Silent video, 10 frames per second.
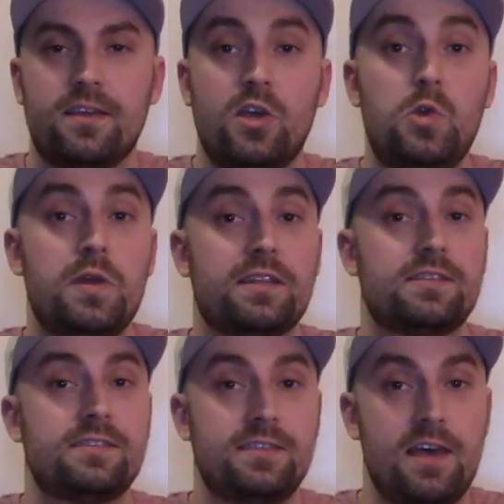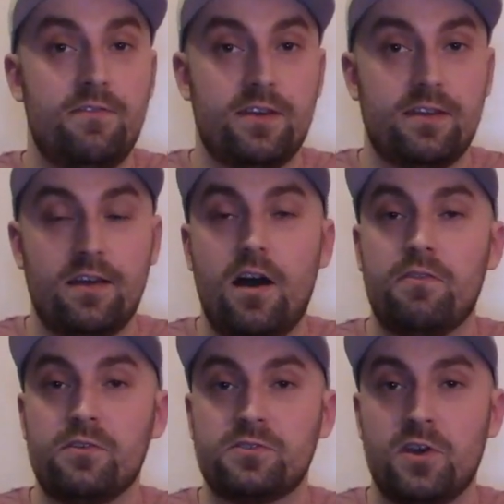You get 7 of
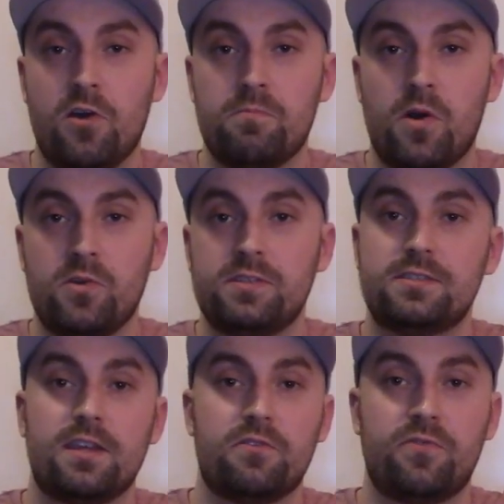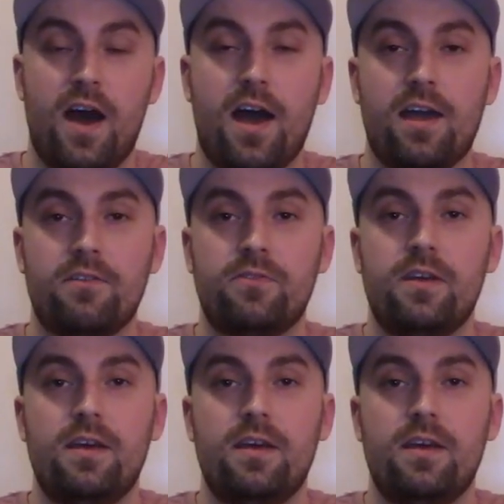those G.O.A.T modes instead of 5.